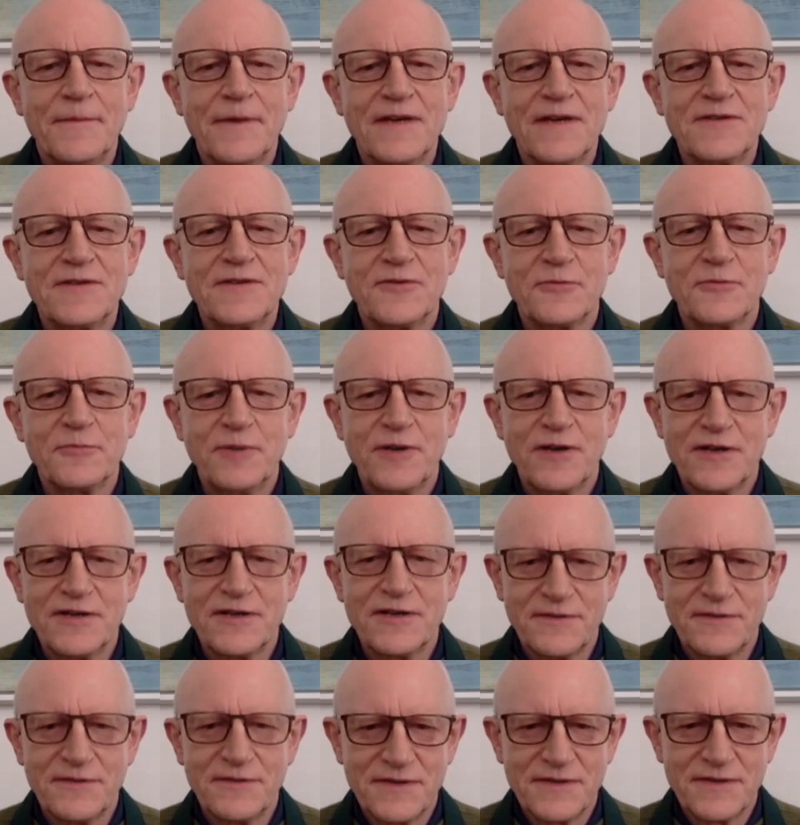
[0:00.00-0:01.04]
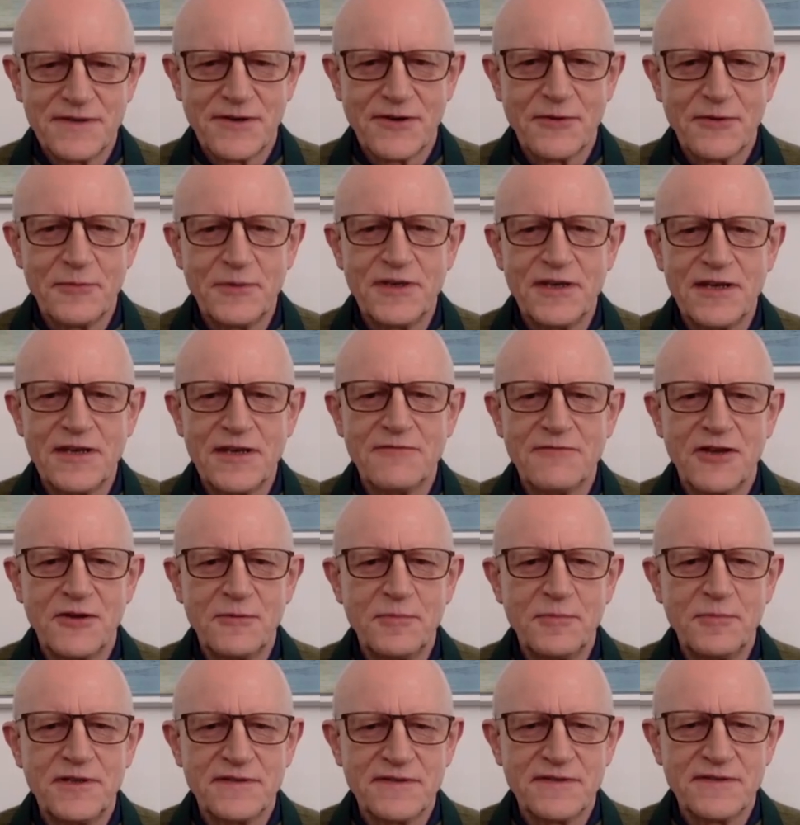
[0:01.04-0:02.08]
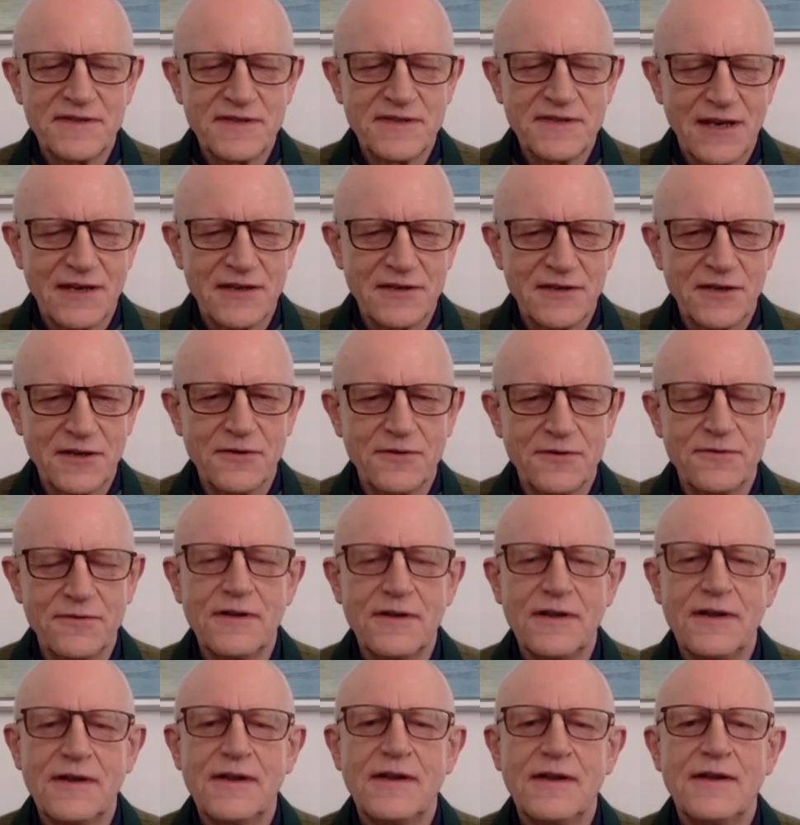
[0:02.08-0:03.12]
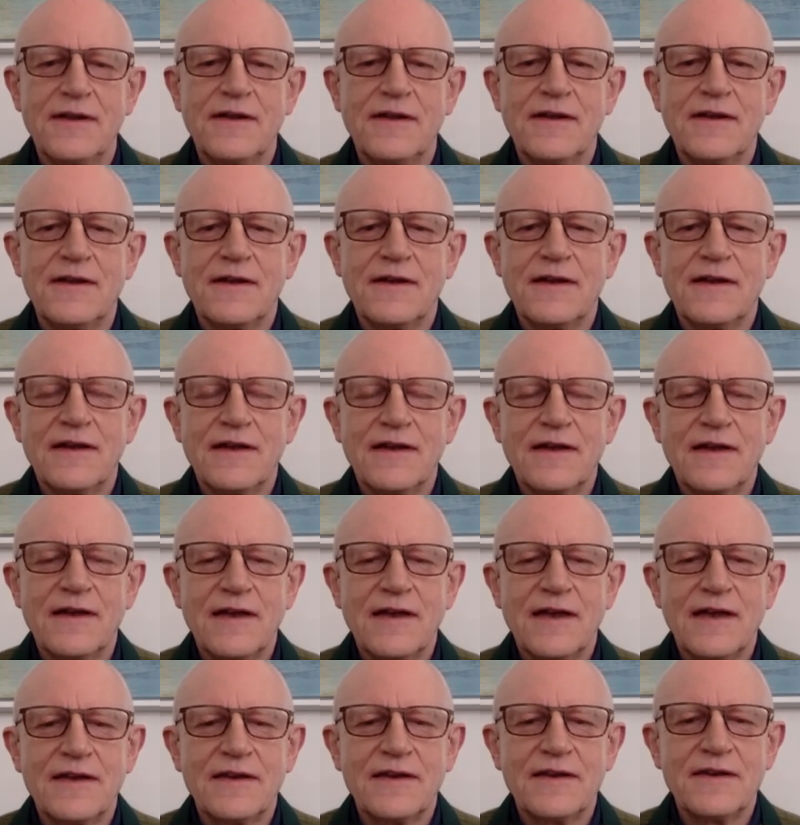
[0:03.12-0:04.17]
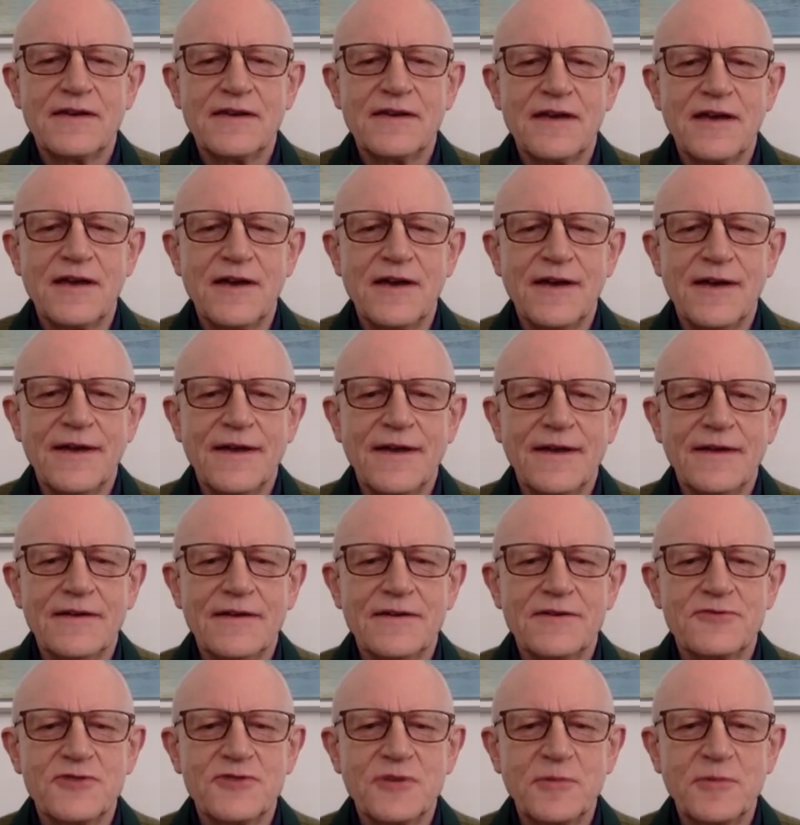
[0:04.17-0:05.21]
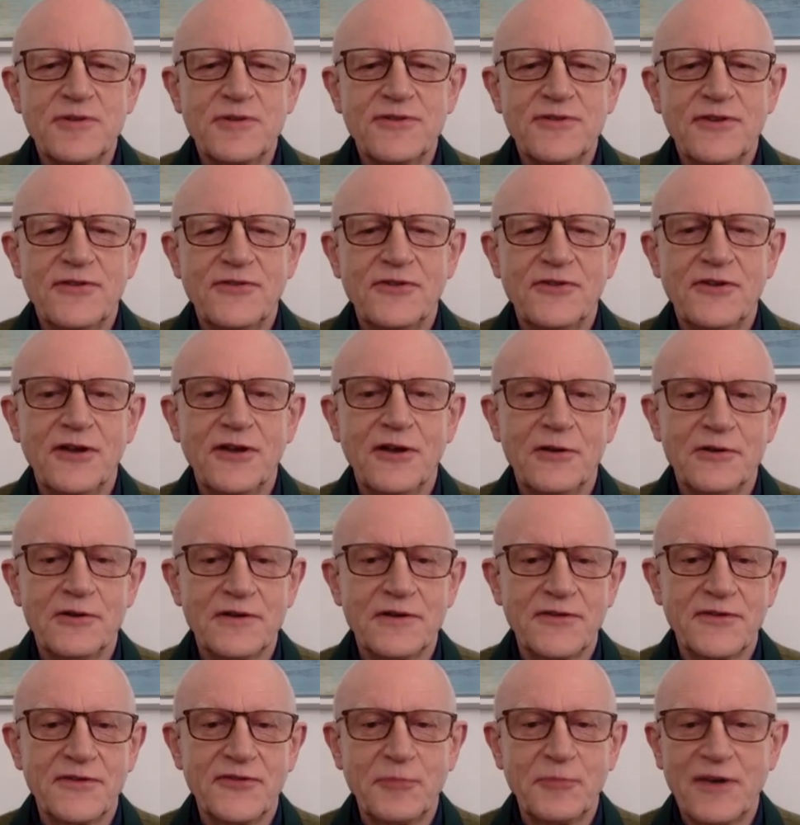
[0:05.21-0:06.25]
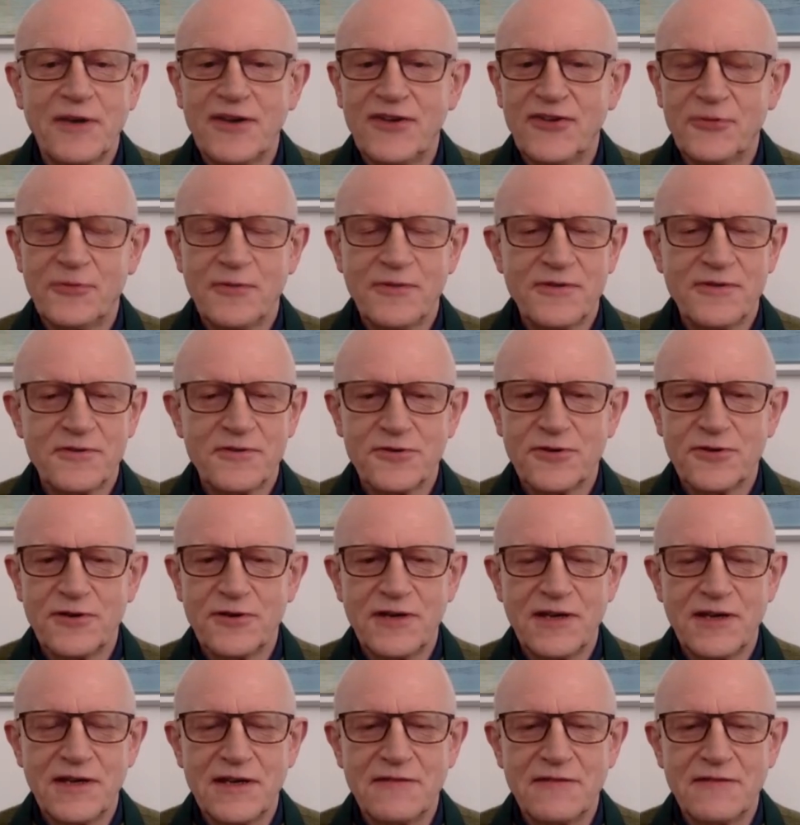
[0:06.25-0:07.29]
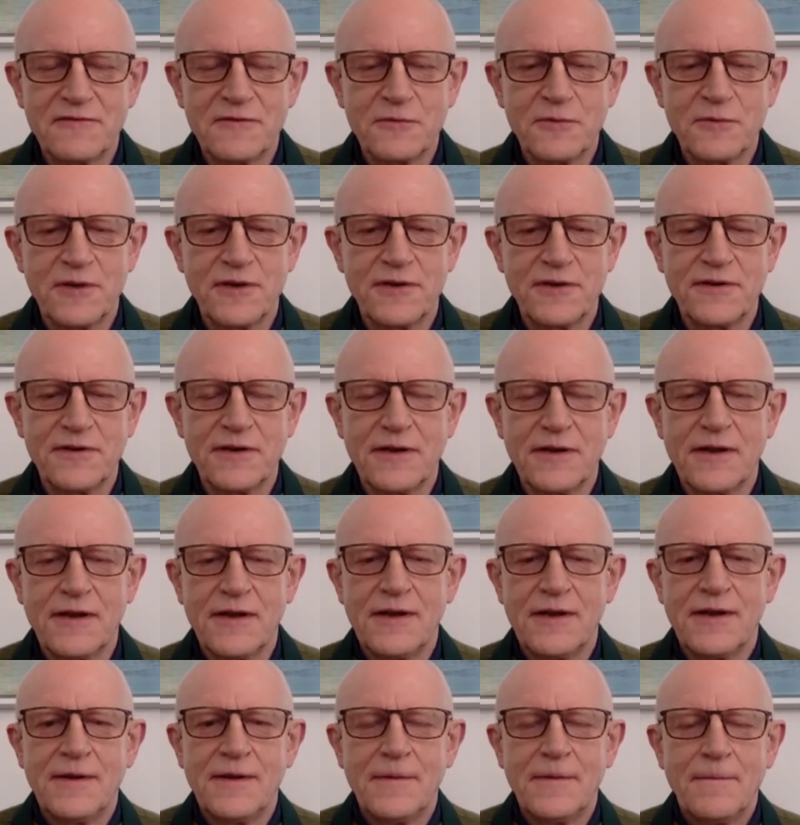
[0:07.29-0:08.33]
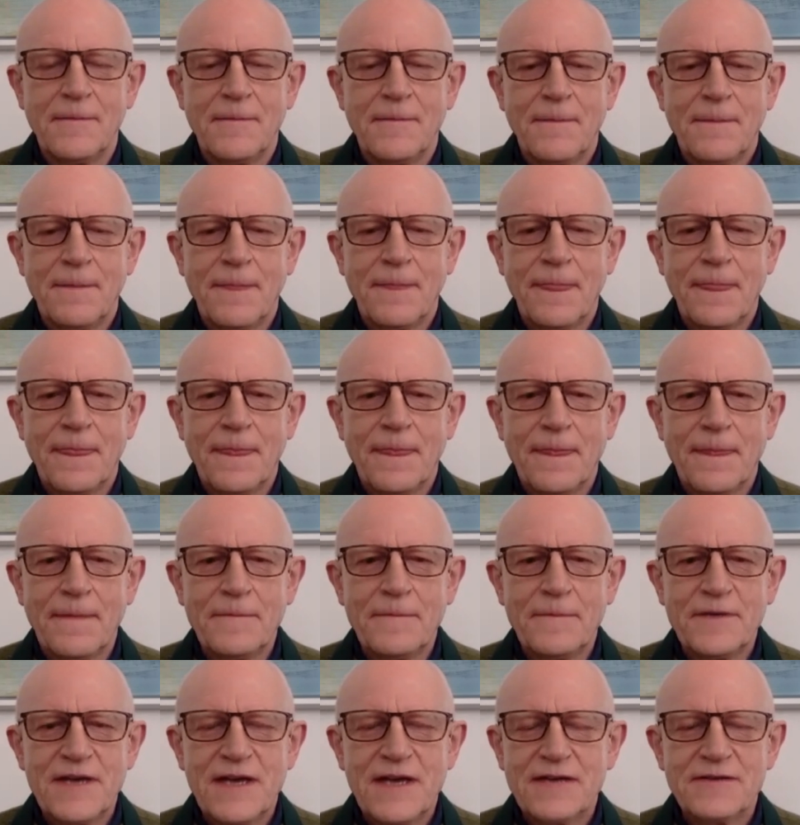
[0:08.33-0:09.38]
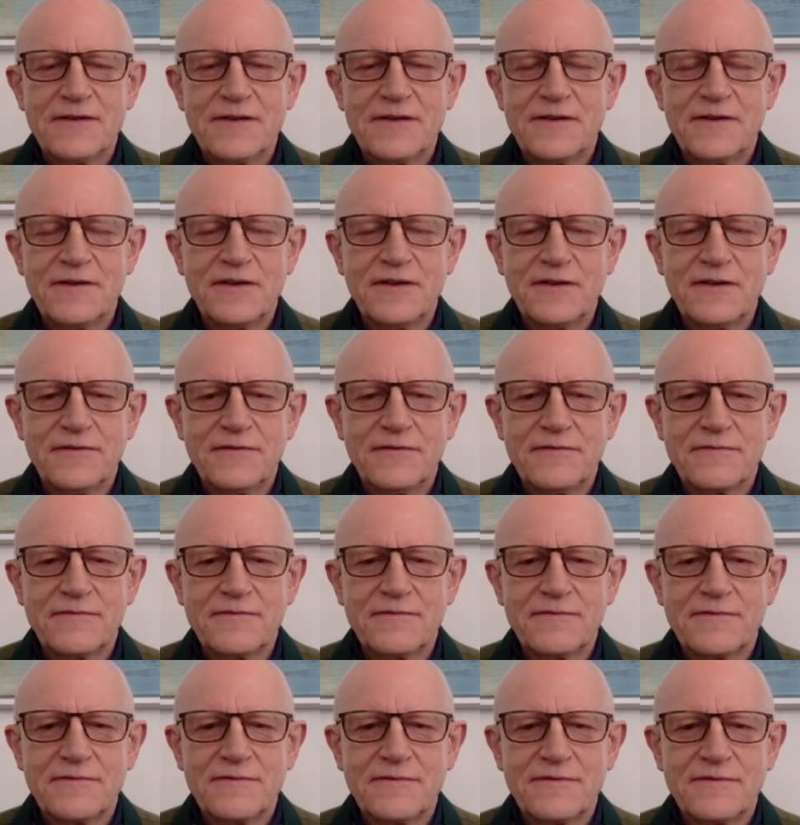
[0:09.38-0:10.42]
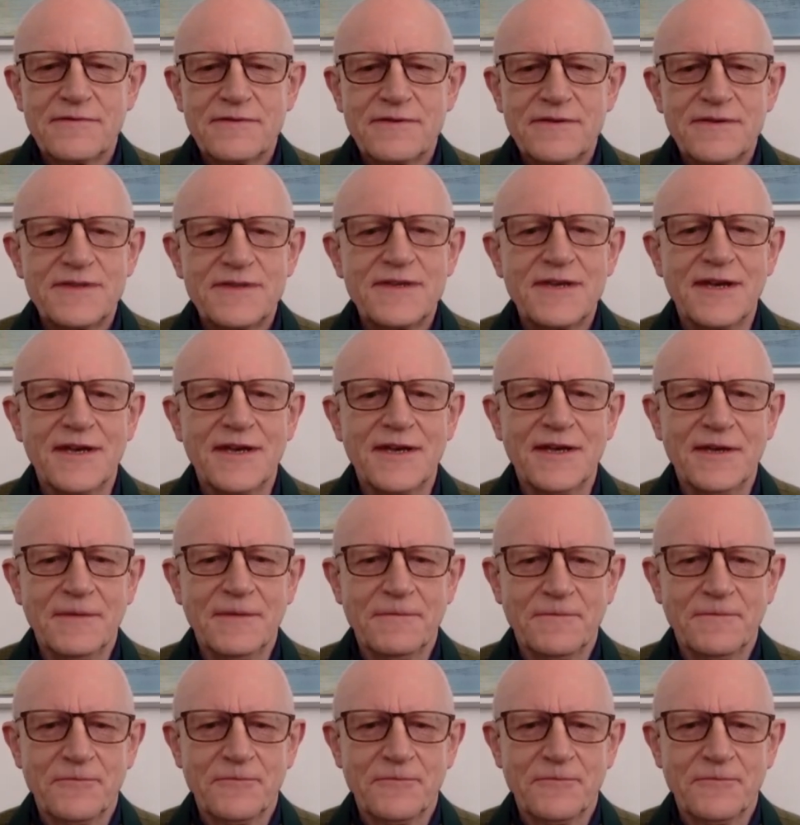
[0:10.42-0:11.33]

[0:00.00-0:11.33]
I took part in the ceremony of opening the Zendo, and I contributed to holding the space with Trudy and everyone, but I had nothing to say.